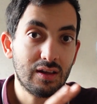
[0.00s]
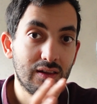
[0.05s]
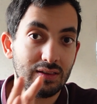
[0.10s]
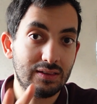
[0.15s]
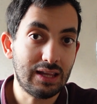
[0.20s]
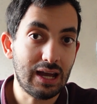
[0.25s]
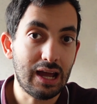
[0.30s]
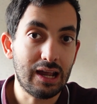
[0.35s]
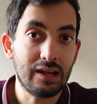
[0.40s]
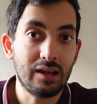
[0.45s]

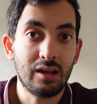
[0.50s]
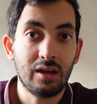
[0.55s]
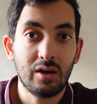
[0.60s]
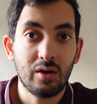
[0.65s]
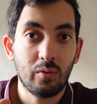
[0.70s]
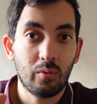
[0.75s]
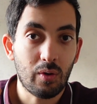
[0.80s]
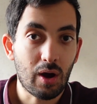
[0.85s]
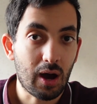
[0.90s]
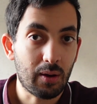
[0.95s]

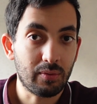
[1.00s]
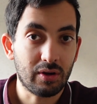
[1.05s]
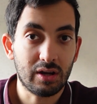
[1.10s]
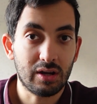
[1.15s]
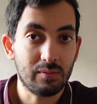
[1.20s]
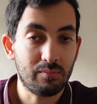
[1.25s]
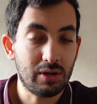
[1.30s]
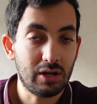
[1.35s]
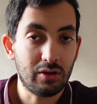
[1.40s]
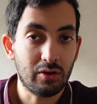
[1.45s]
then I'm
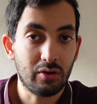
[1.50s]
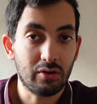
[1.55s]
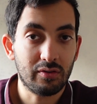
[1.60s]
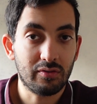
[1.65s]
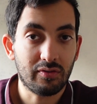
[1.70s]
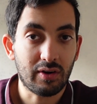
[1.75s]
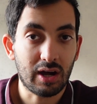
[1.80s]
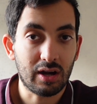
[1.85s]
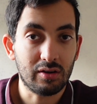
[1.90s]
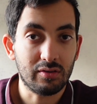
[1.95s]
going to be
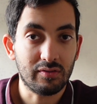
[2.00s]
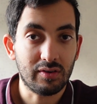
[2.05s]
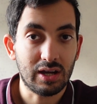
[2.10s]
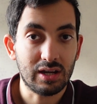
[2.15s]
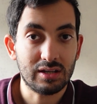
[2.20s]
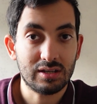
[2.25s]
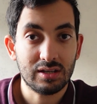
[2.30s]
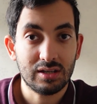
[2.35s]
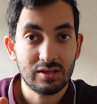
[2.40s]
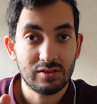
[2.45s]
notified of
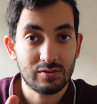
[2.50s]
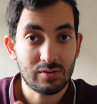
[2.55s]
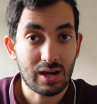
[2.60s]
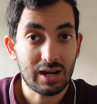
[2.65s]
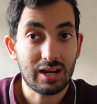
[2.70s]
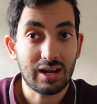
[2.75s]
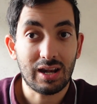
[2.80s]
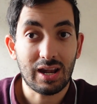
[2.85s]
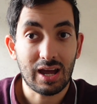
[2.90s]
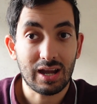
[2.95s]
it, so
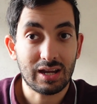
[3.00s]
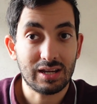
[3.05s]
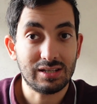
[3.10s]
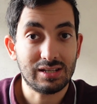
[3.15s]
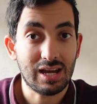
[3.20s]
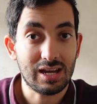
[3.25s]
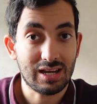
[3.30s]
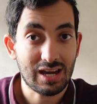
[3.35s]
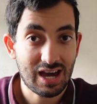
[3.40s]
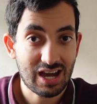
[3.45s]
then I can
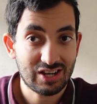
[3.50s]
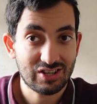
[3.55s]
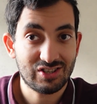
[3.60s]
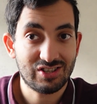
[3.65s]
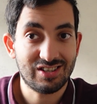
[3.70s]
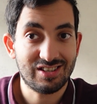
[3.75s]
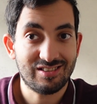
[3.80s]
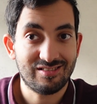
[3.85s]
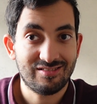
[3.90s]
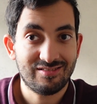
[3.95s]
take
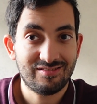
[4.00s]
action.